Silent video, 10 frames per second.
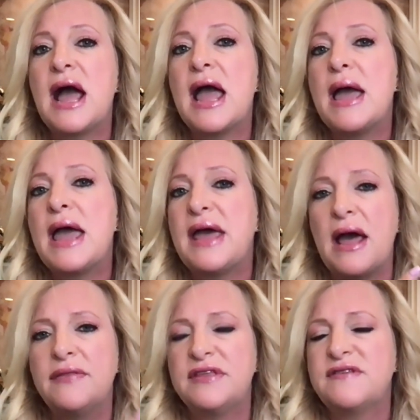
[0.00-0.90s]
eh,
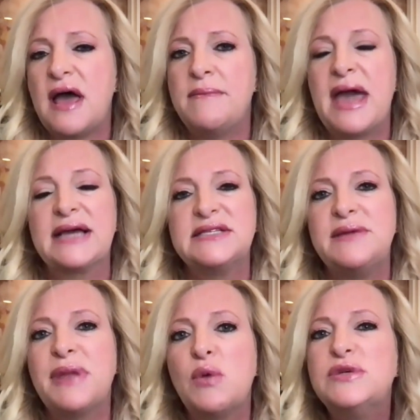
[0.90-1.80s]
eh, the Time
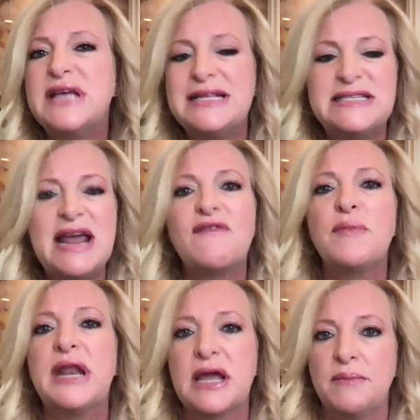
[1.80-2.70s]
magazine, but it was it's never
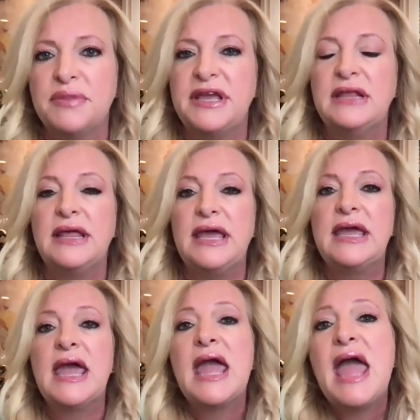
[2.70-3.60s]
been a complete
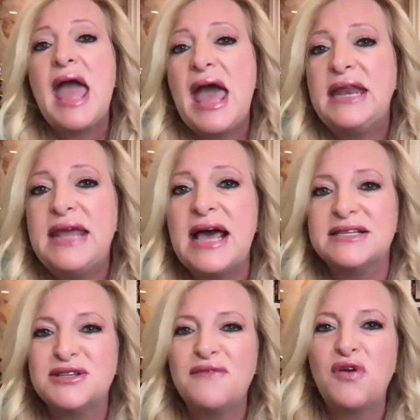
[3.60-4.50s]
leak. And
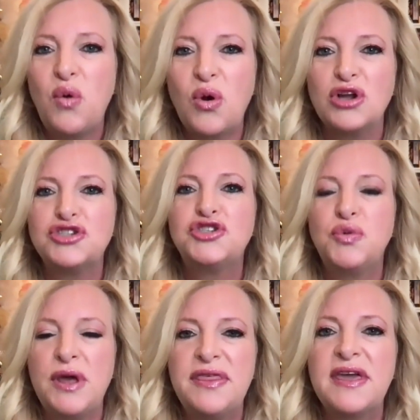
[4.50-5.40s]
yes, of course, do
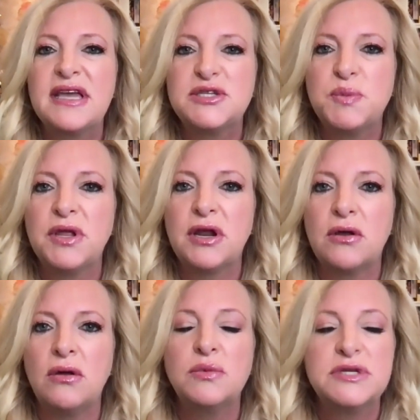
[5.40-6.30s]
we think it's
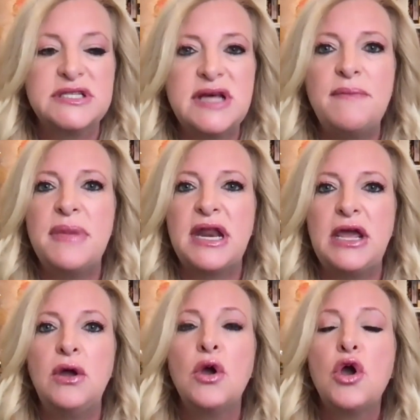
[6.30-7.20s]
political? It was
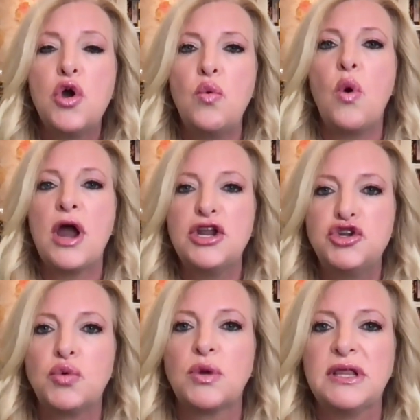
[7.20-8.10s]
somebody who wanted
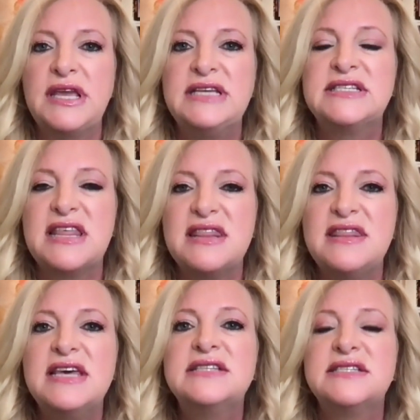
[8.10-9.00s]
to release
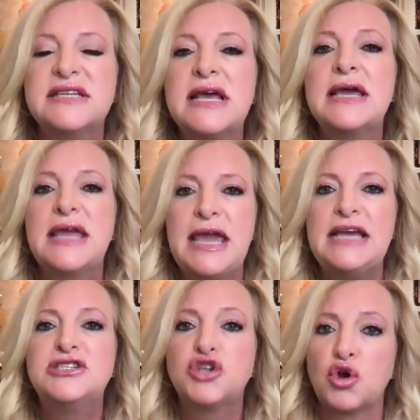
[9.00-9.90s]
this
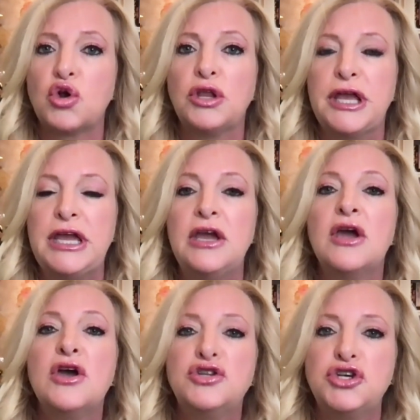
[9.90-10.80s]
case early
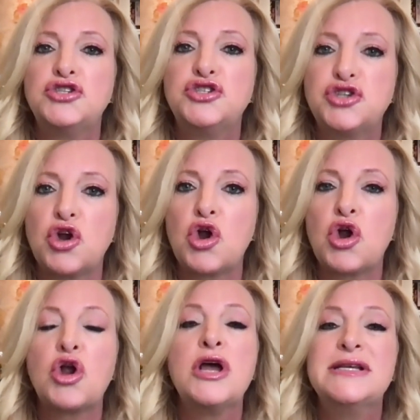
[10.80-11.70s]
to
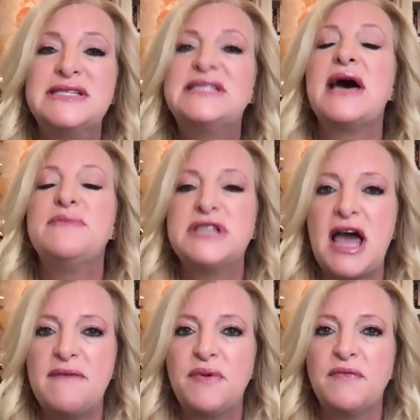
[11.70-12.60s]
stir some
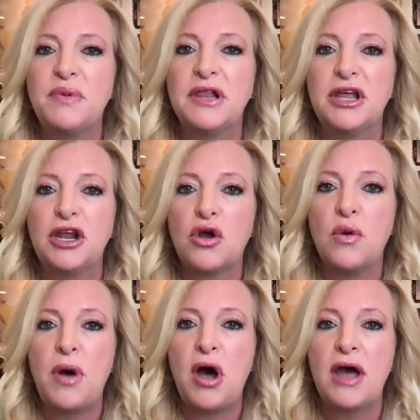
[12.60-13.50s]
type of political
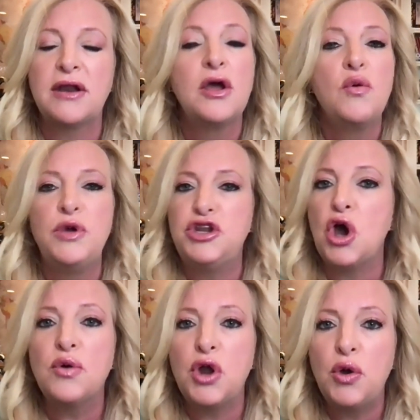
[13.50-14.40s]
pot. We
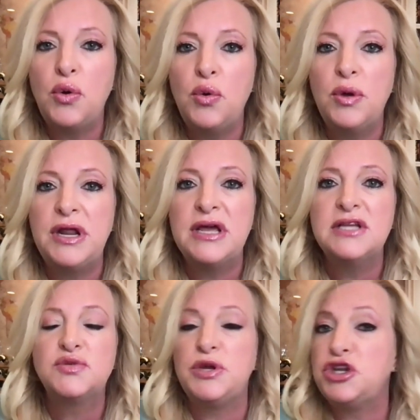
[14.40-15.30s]
don't know who it
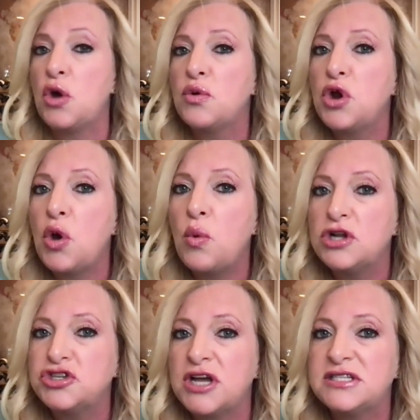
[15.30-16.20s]
is, we don't know
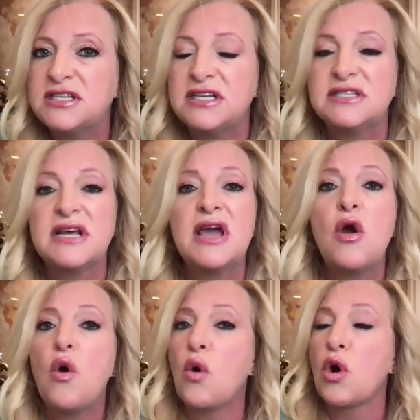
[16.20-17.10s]
what justice
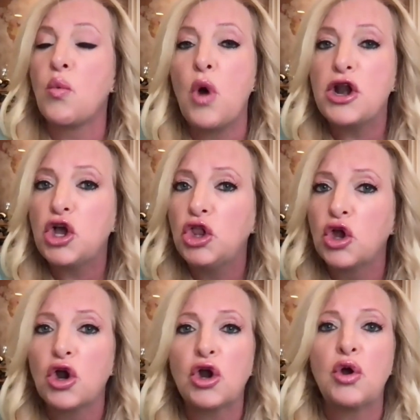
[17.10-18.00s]
or what
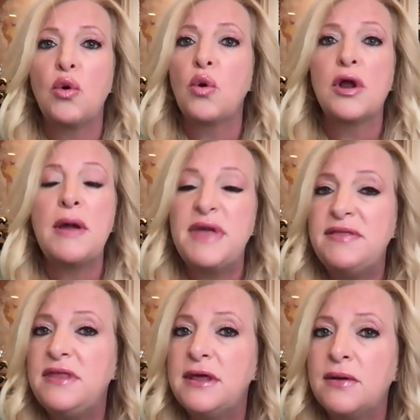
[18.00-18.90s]
clerk or I
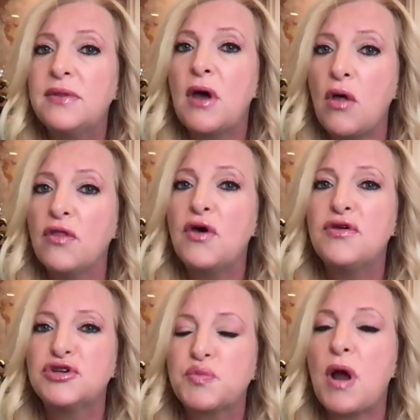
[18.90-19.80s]
mean, you know, although
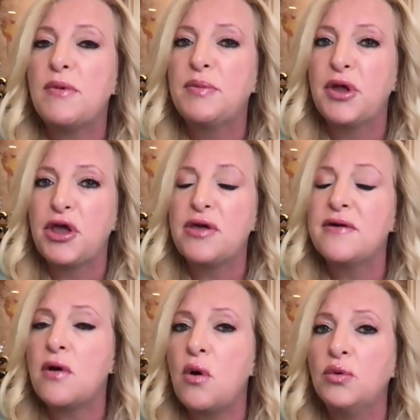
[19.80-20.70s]
there's probably
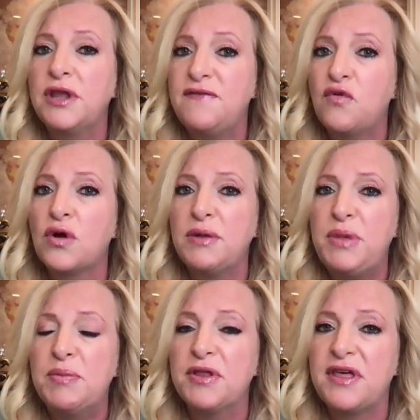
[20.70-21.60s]
only 40
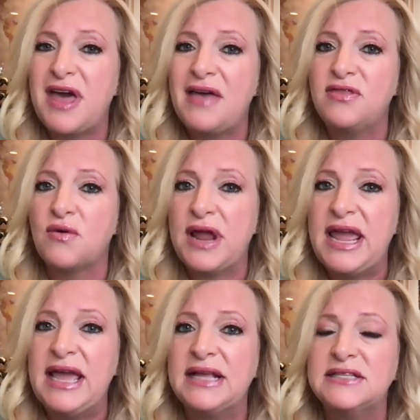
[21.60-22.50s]
people that had their
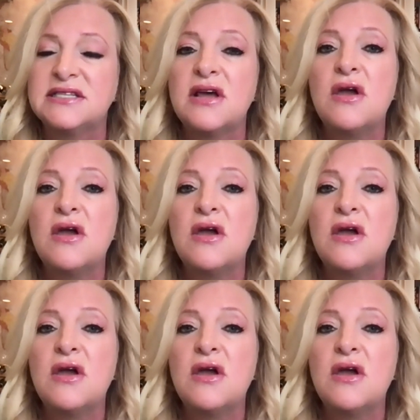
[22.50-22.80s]
hands